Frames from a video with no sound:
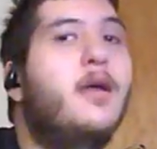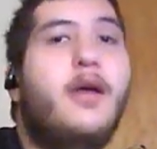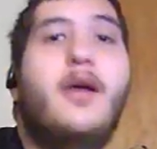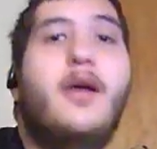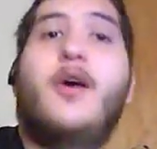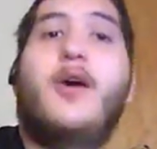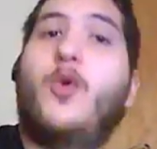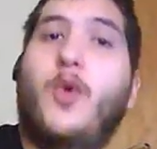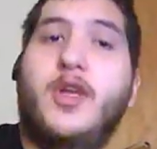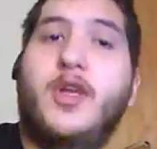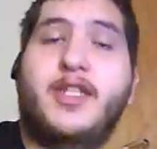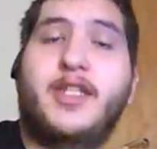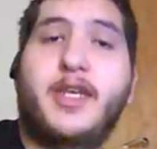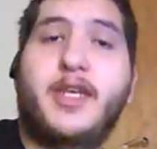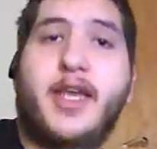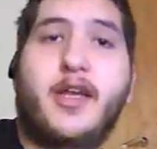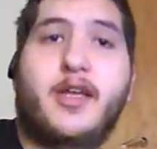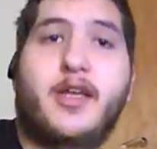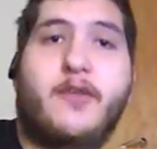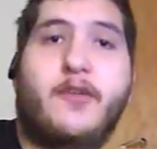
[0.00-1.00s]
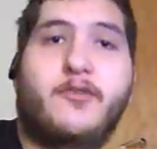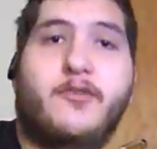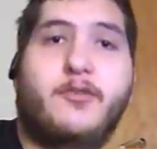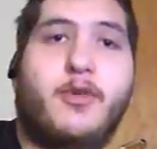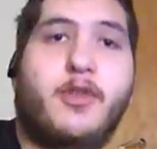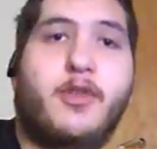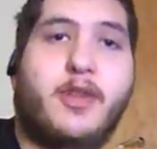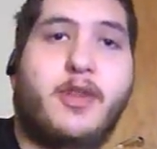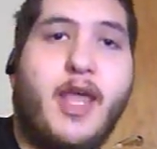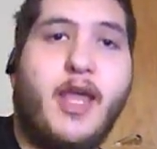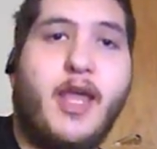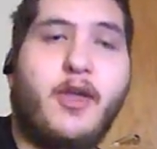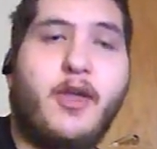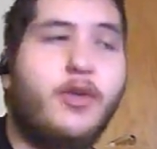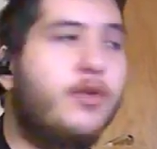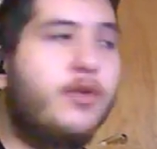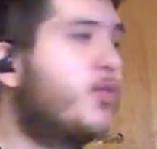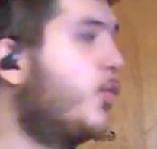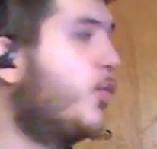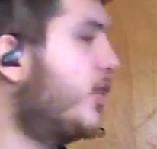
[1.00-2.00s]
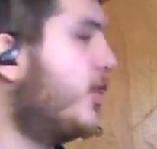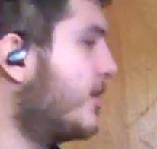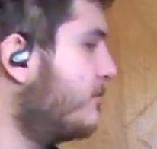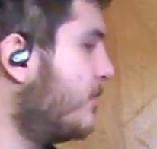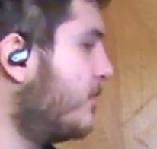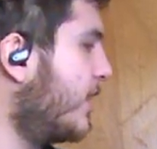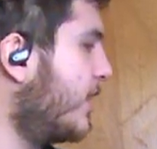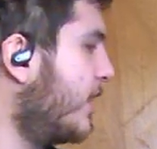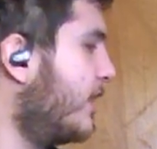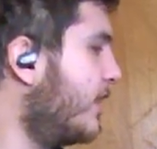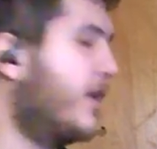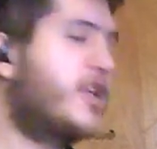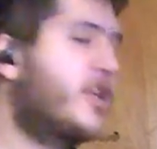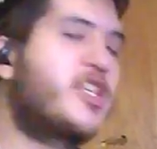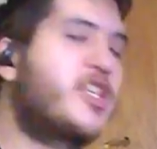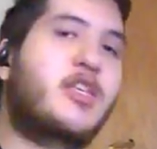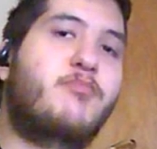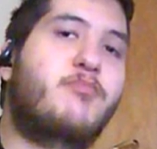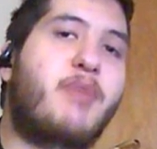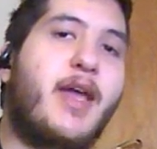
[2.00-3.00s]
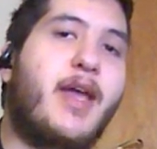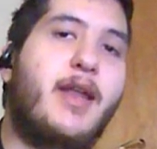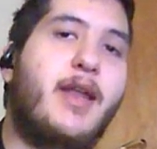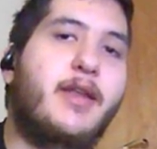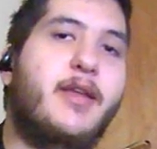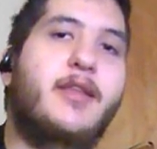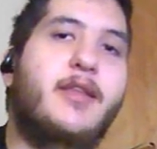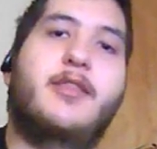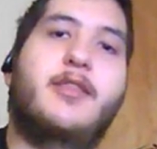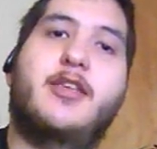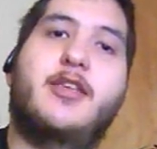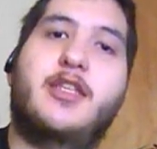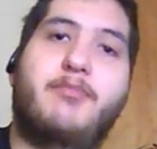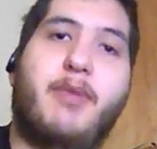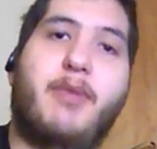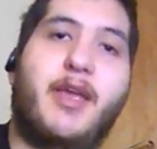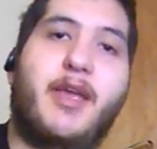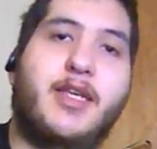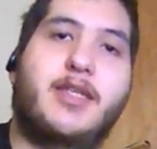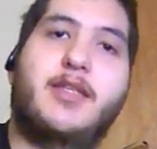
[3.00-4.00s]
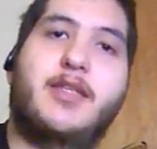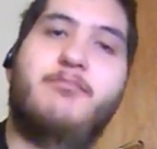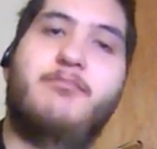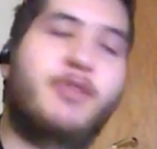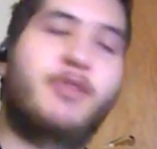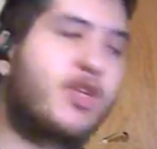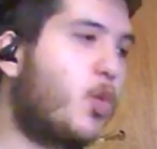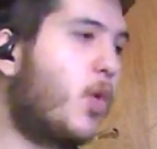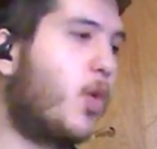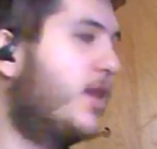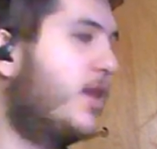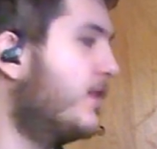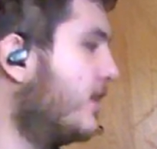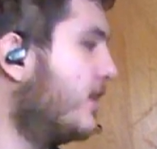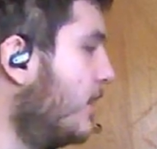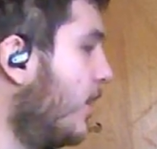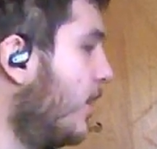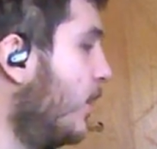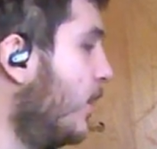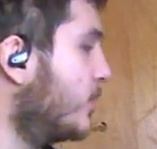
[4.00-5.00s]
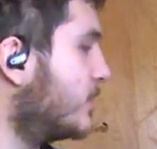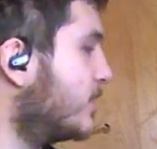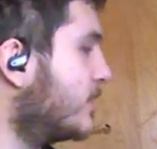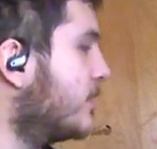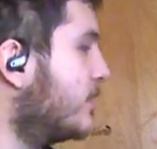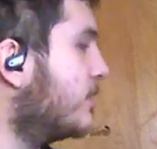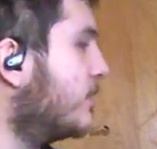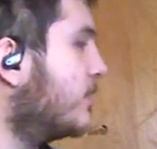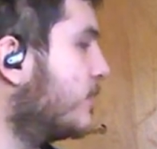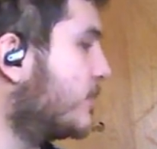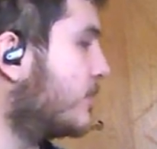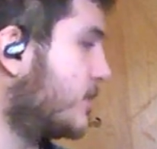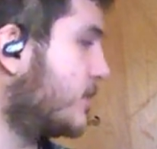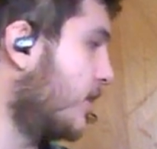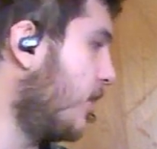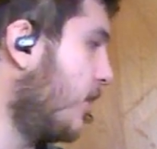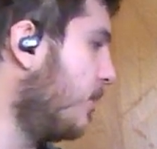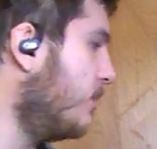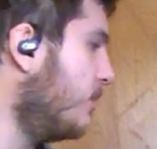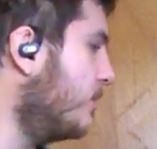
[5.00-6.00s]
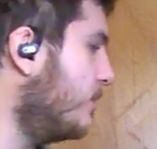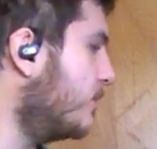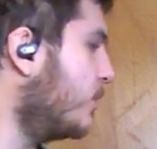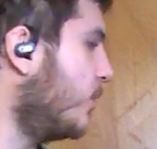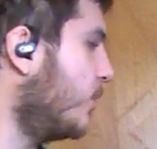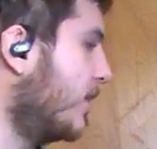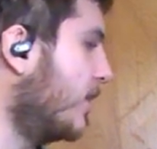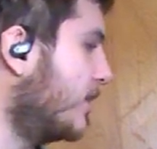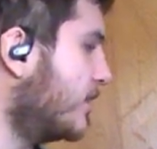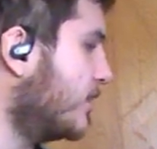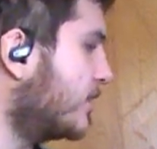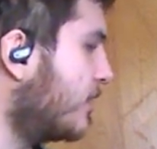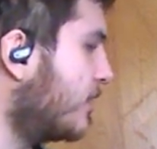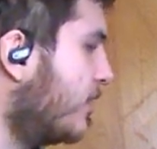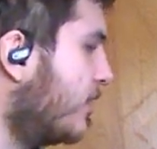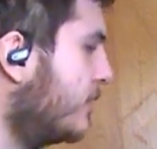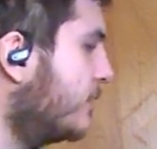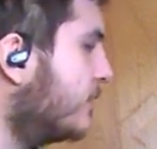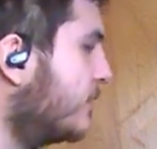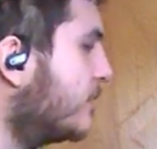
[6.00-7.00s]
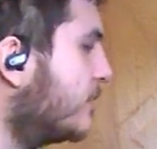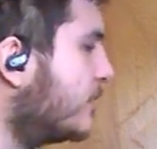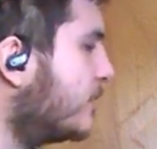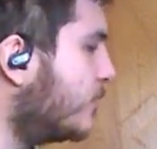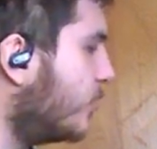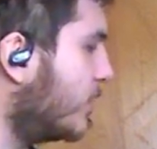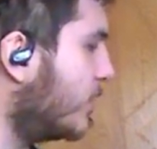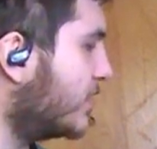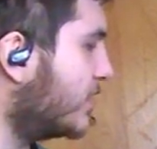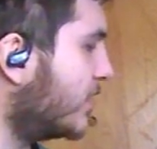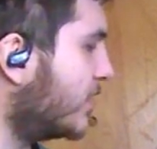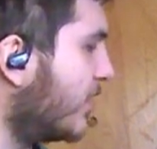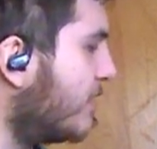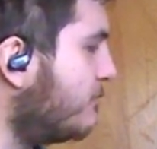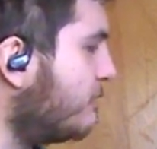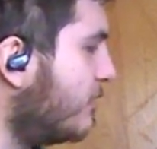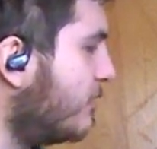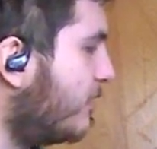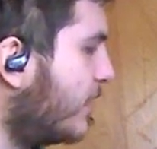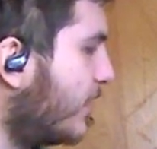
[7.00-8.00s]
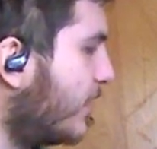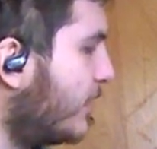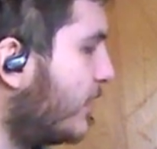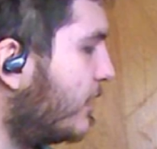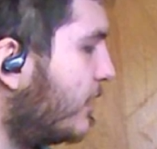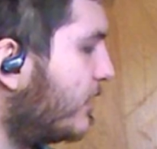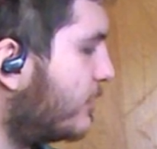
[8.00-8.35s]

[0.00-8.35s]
Once you get comfortable there, we can begin expanding the space between the notes. So we can start, once again, moving here,